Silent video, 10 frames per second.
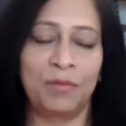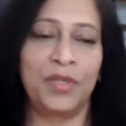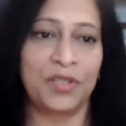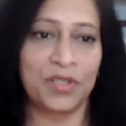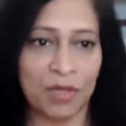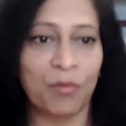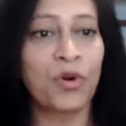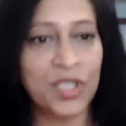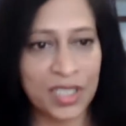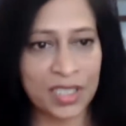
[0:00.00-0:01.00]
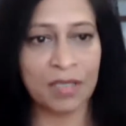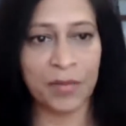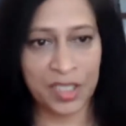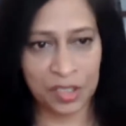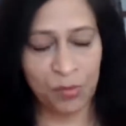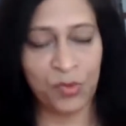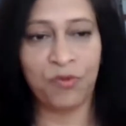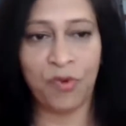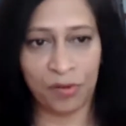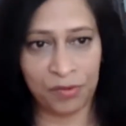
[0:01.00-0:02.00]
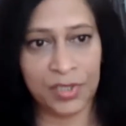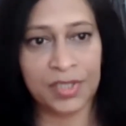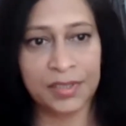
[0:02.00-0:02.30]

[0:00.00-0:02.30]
to be your support system as you move forward.